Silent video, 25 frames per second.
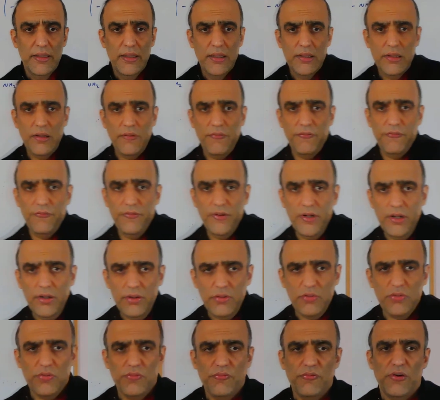The
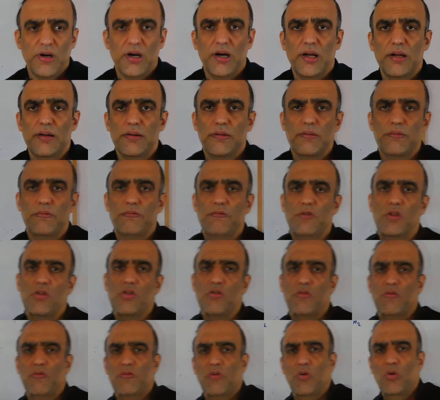first one, which
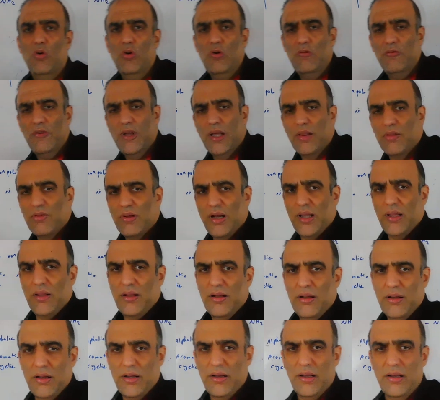always it
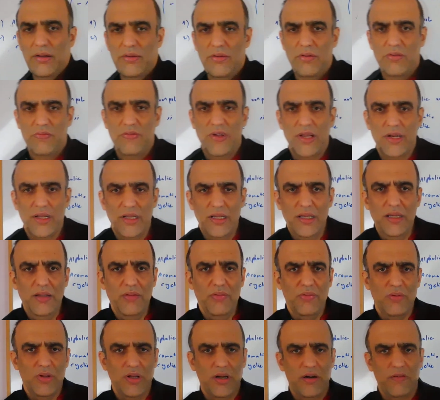is very
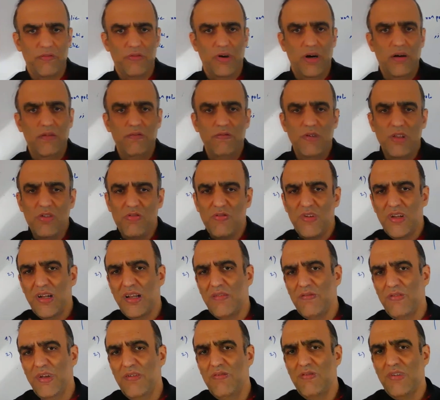easier one, which
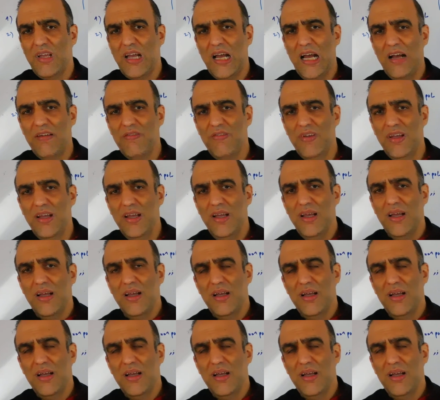when we have a